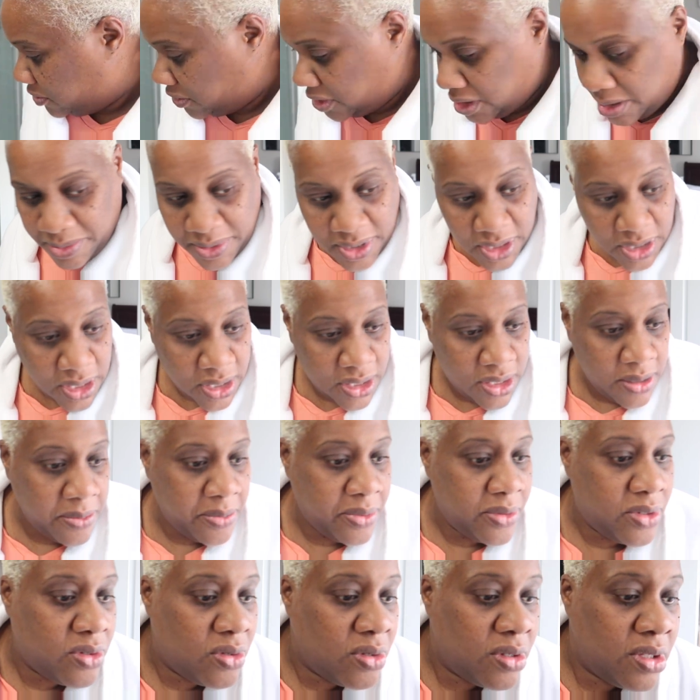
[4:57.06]
Let me just get some
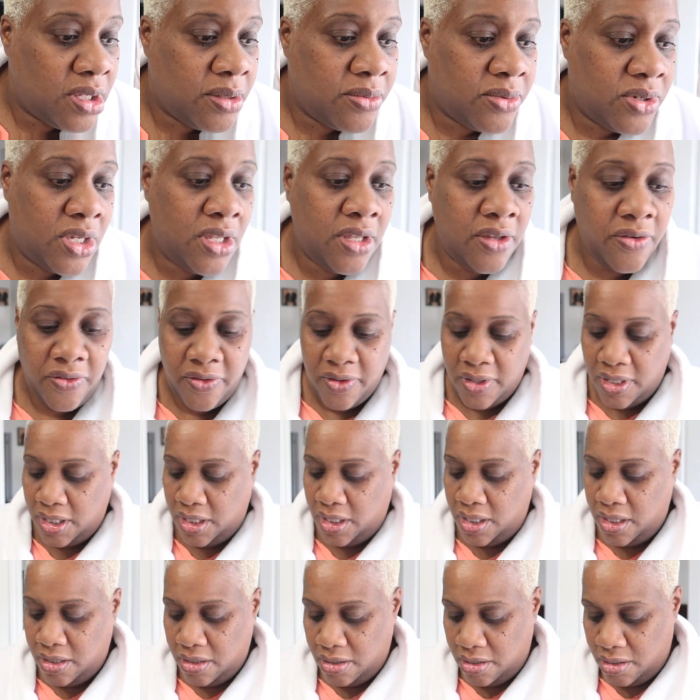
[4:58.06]
petroleum jelly for the
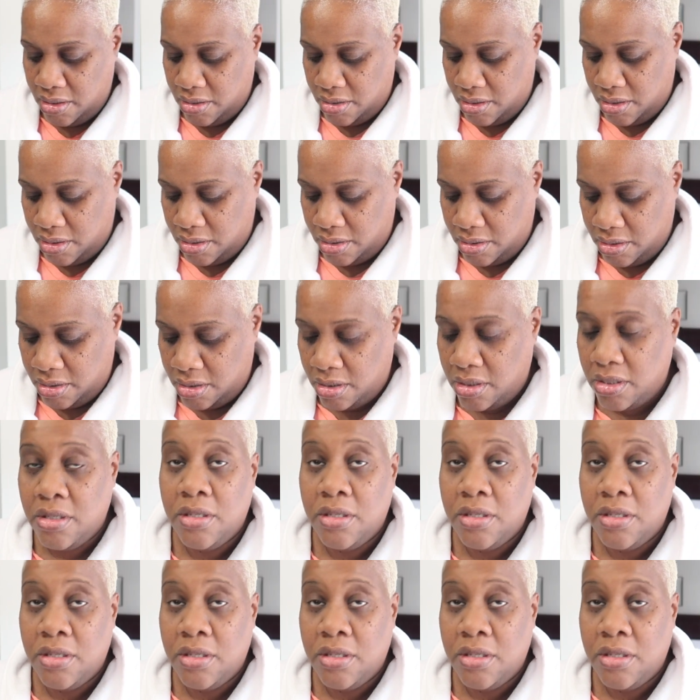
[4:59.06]
ears.